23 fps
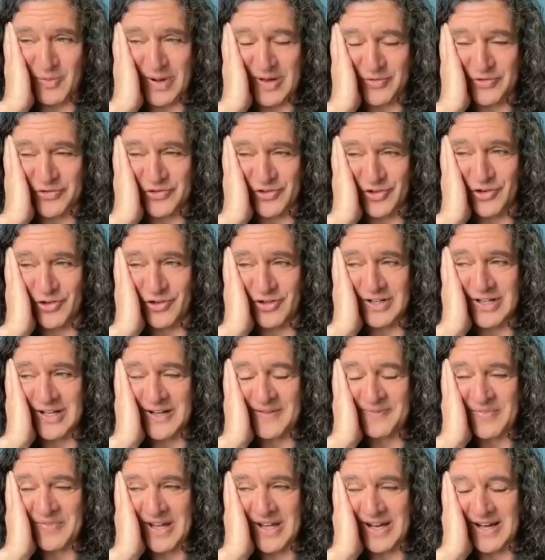way with soul
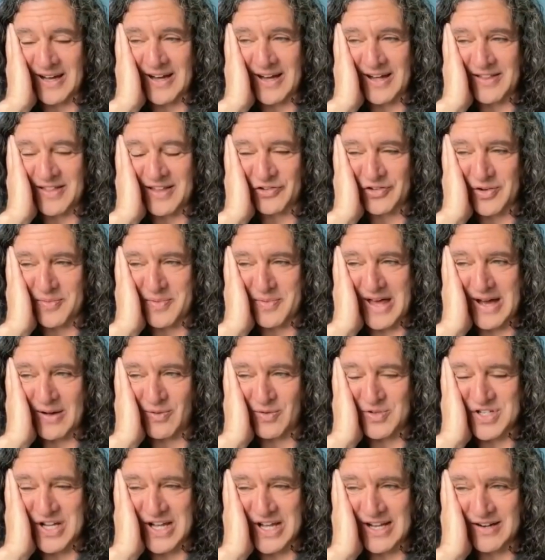i think some of that
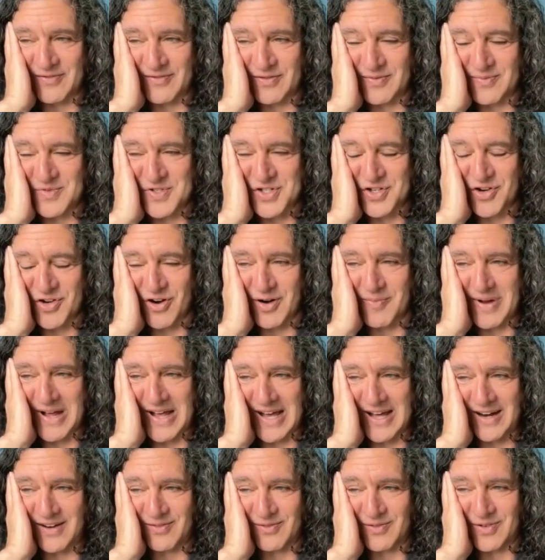was taken from
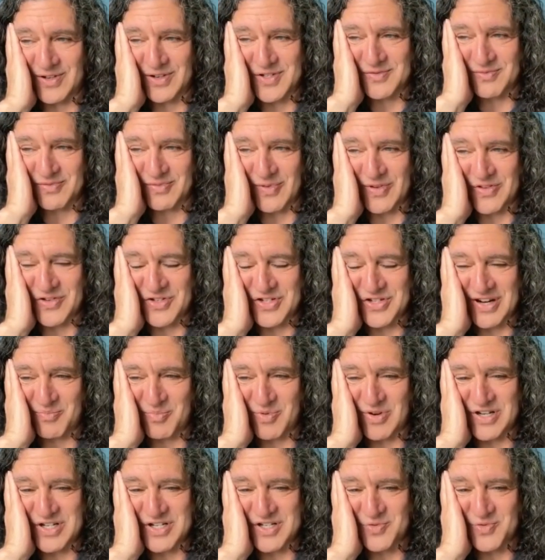starman which is with jeff
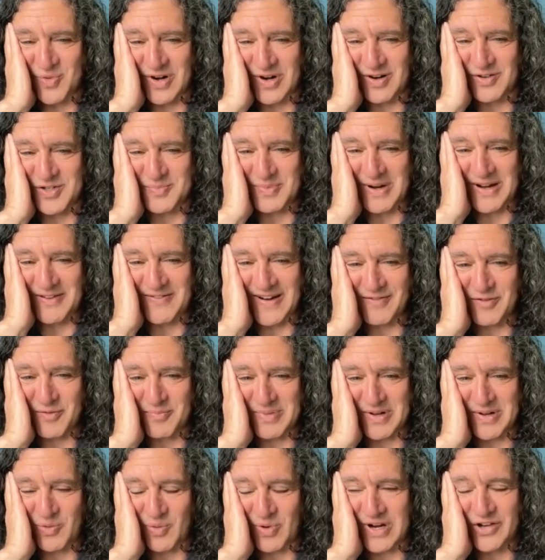bridges where it's my favorite
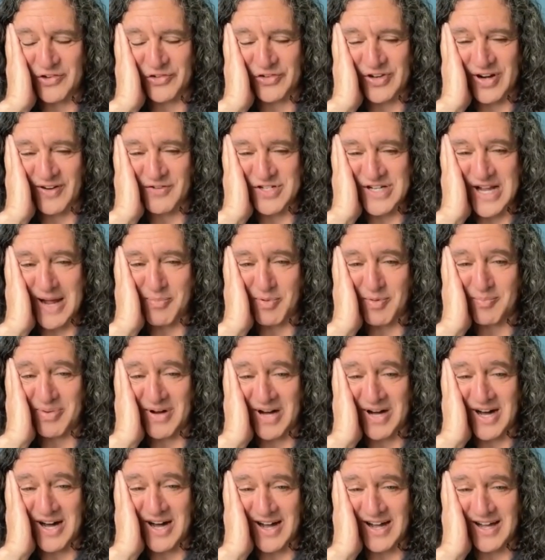bit where he discovers apple
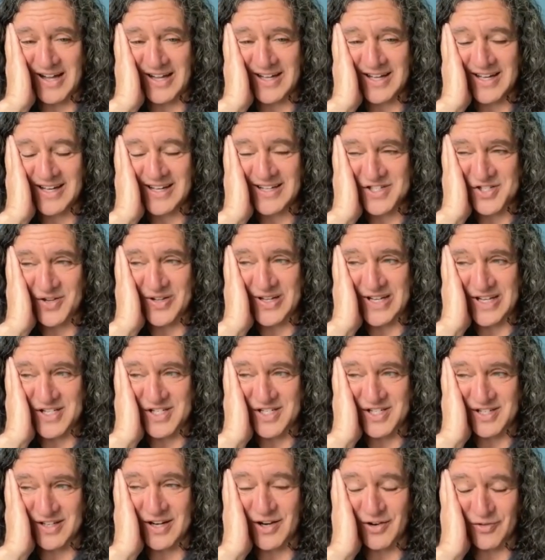pie so
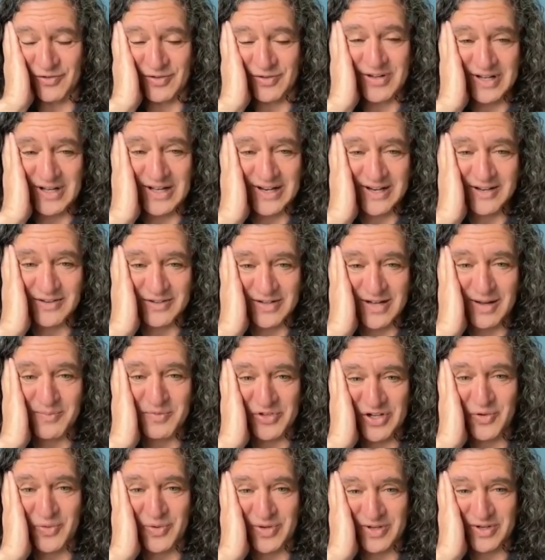he's you know comes
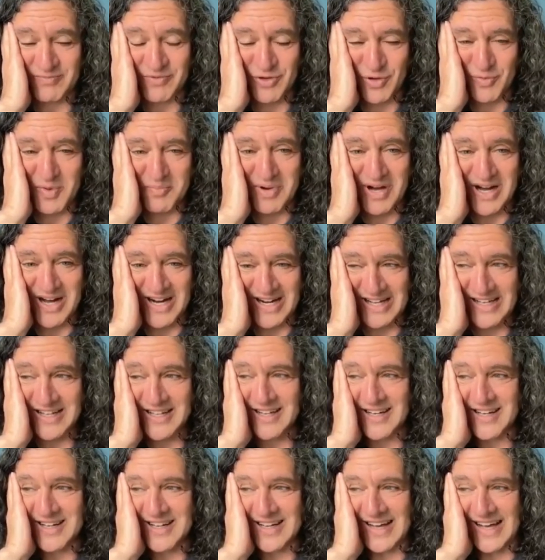into a human body
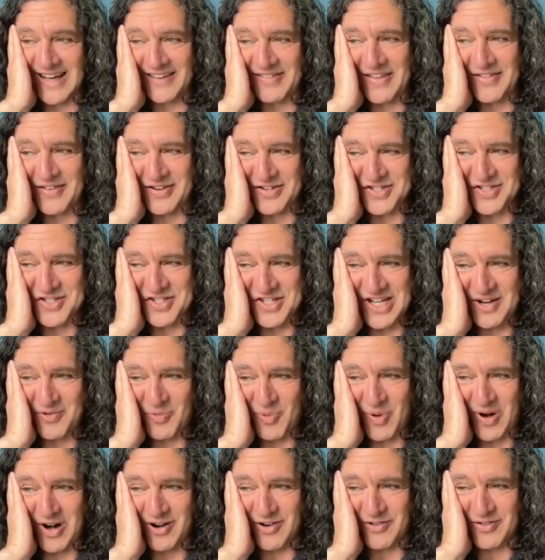and then there's a scene
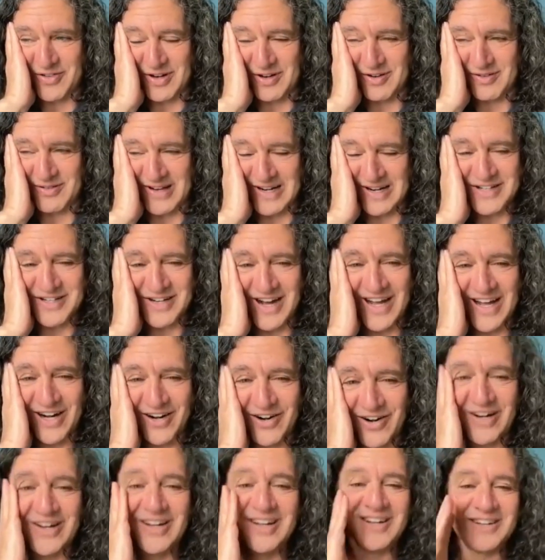where they're at a
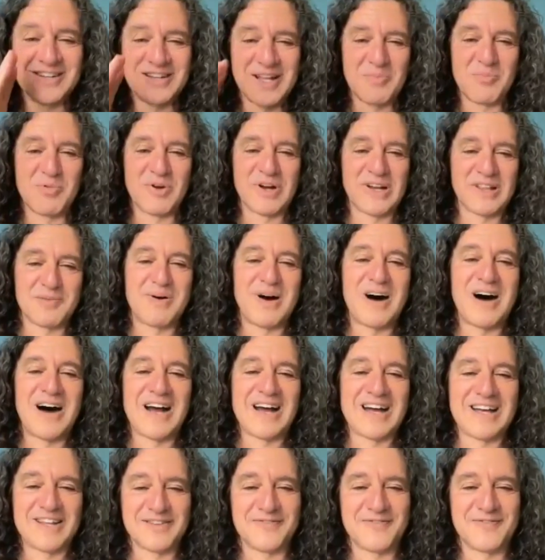diner and they bring the pie
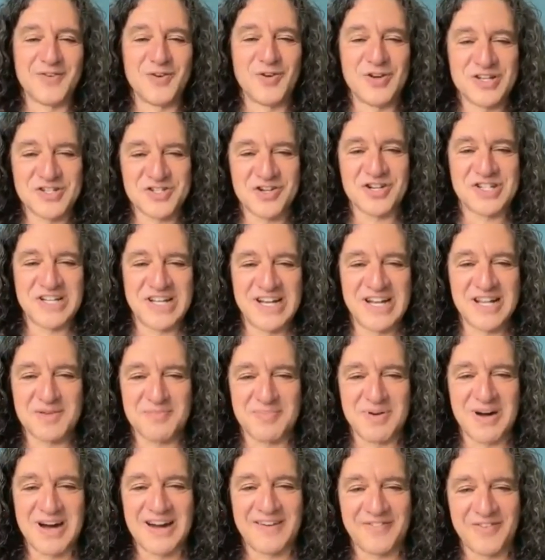and the food he starts eating the
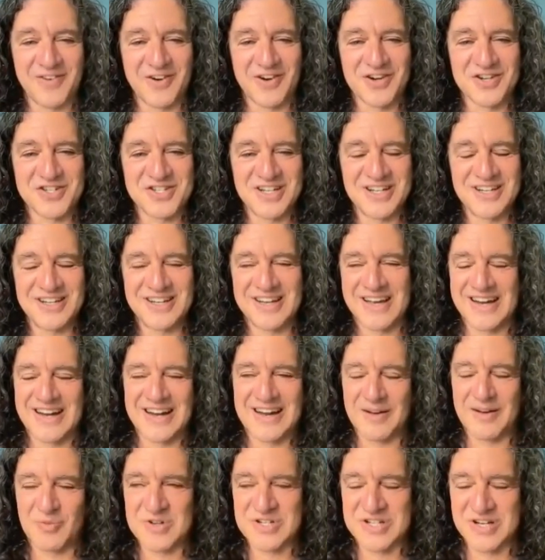pie first and i,
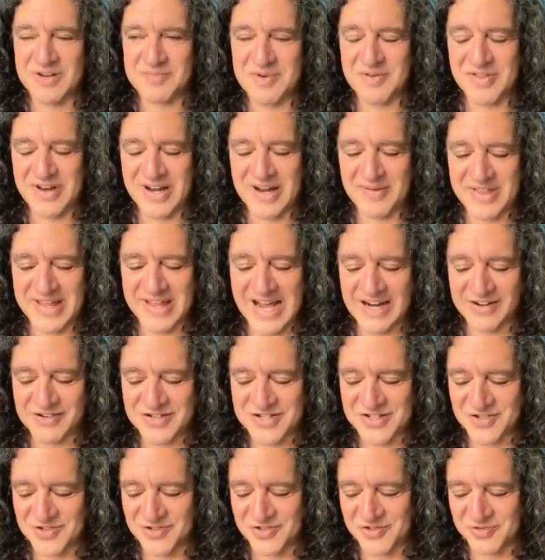I wish i could remember the name of the
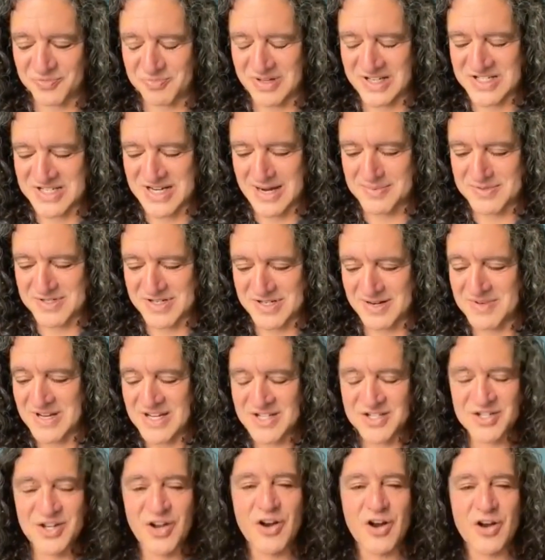actress who plays opposite him
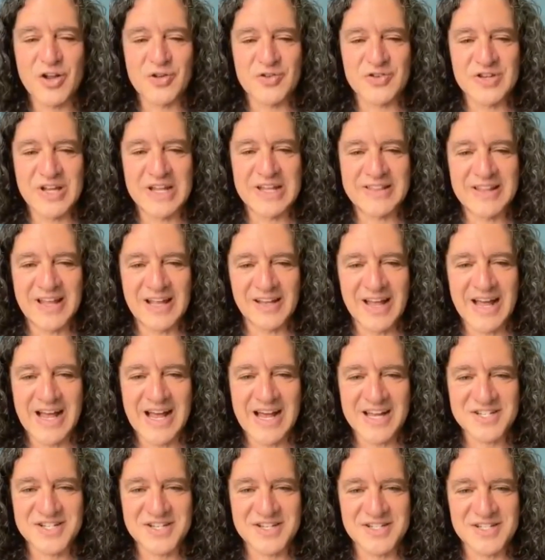no no you eat that
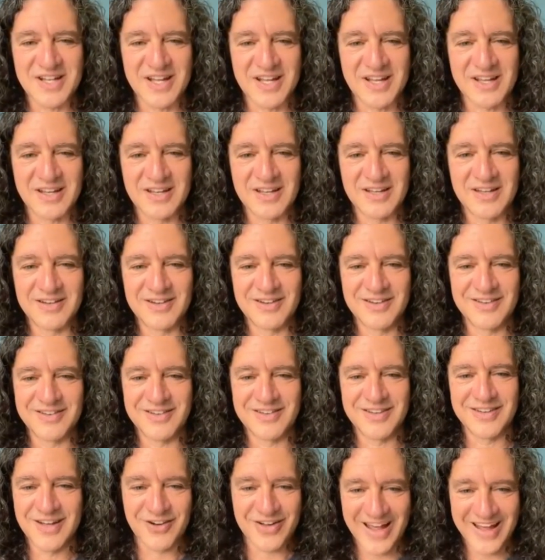last it's like
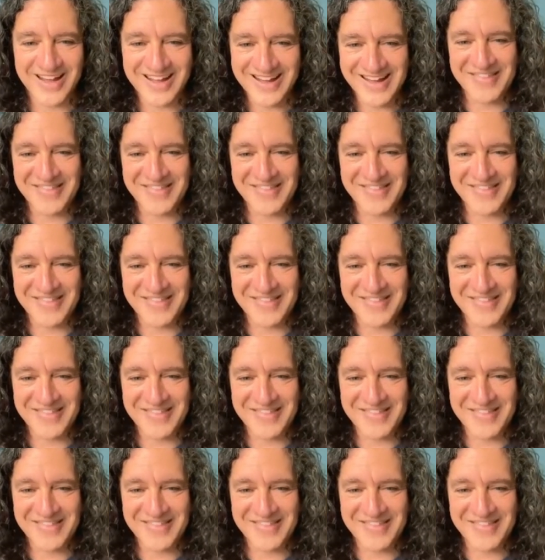yeah, okay.